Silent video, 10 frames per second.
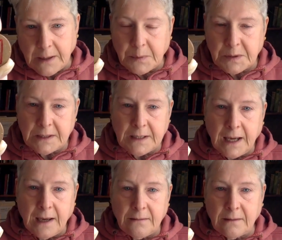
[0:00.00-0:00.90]
steps a
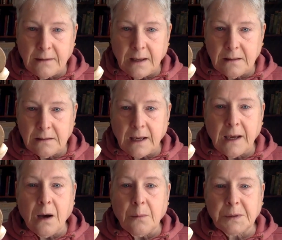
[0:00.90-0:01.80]
day that they say
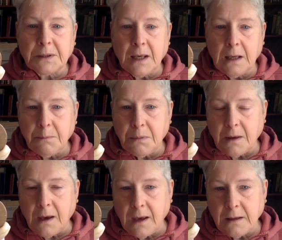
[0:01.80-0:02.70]
helps keep
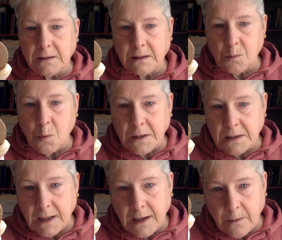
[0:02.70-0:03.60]
the A C
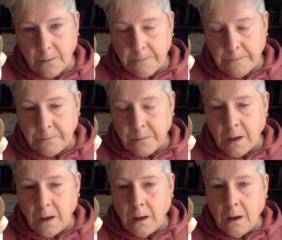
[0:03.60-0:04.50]
one down.
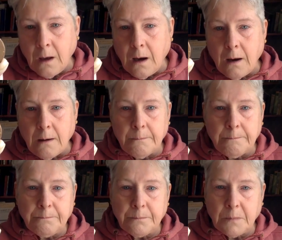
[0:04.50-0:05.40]

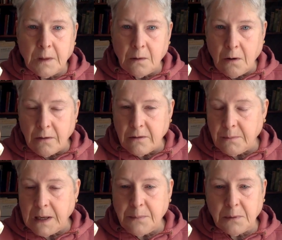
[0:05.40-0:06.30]
Um, there are other
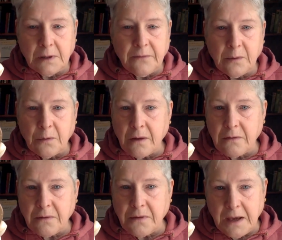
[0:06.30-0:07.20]
people living with
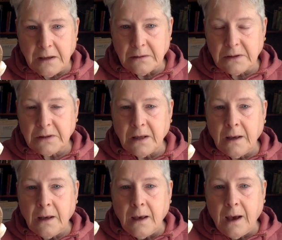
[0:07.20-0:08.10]
other things.
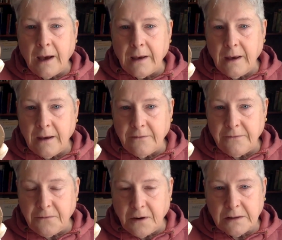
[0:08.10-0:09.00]
I have
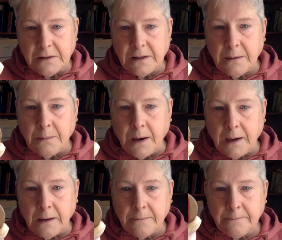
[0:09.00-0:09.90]
friends at
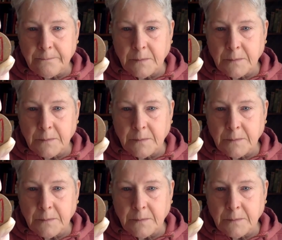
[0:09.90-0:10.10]
my